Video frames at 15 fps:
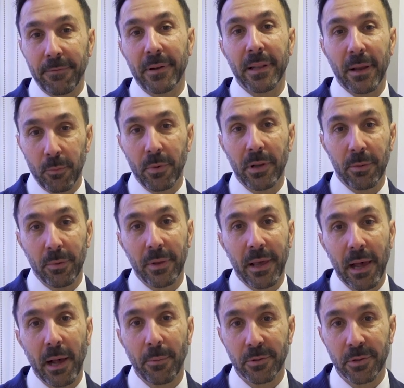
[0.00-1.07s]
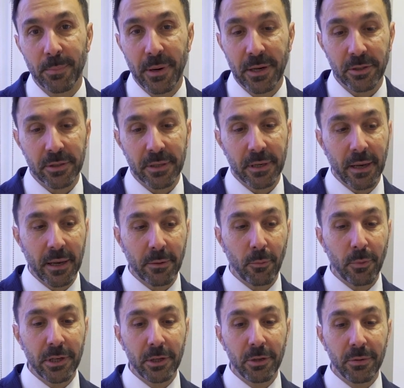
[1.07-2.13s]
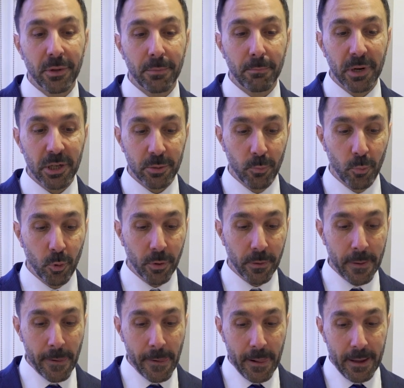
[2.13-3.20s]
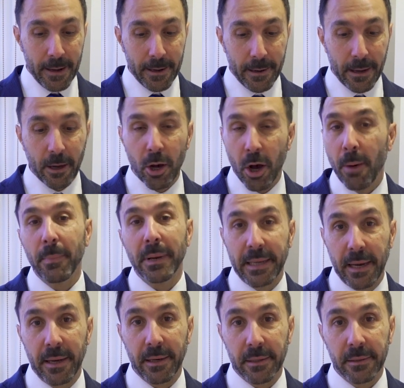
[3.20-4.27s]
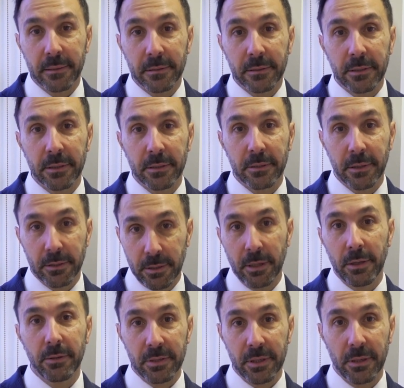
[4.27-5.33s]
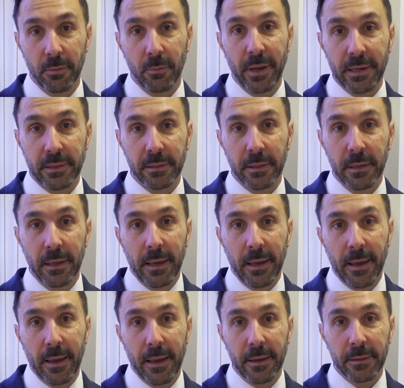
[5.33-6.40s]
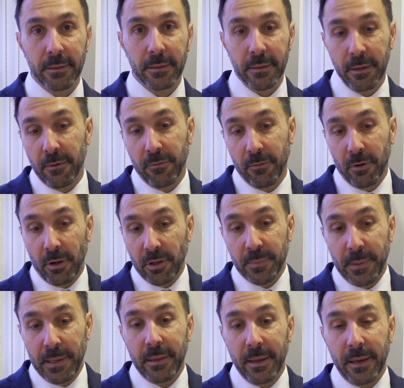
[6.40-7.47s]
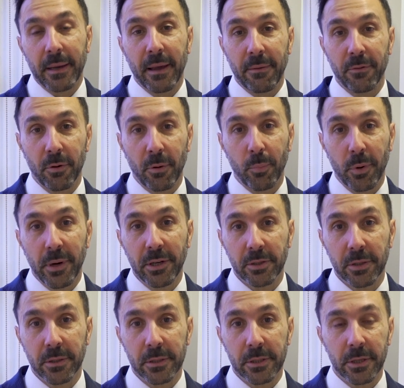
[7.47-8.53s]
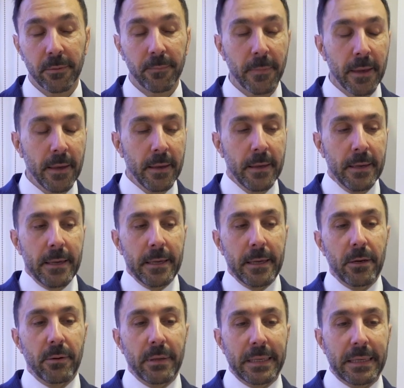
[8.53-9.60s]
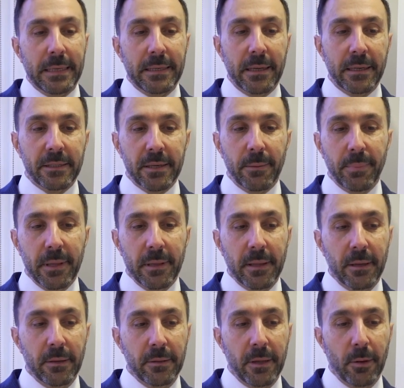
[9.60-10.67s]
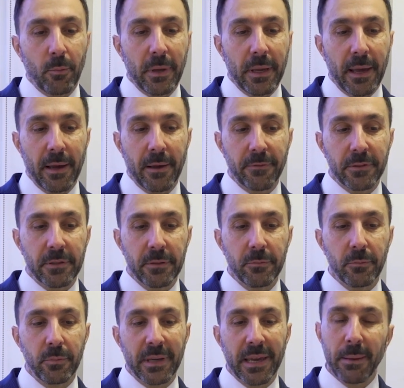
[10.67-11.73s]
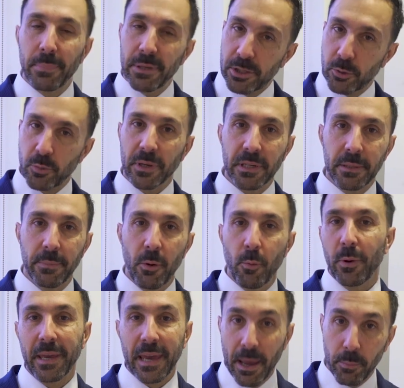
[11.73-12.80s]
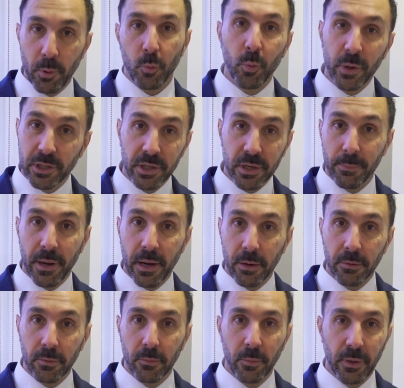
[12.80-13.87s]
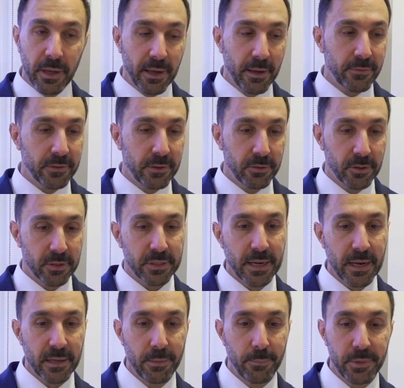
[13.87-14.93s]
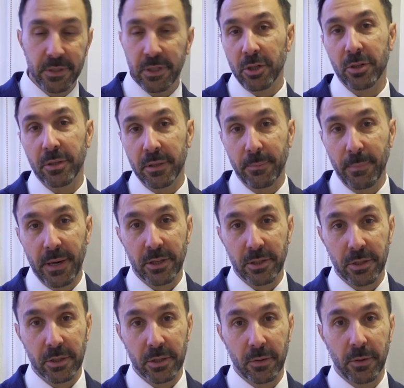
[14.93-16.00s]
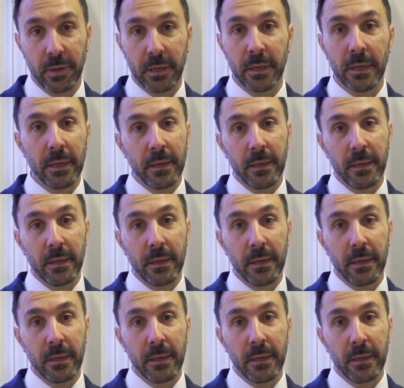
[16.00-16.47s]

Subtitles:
find that really helps the patient, and when you do, they're much more accommodating to losing the weight, and therefore ultimately they can have their operation. So it's something that we can't be strict about, we can't be rigid about. We have to understand the position the patients are in.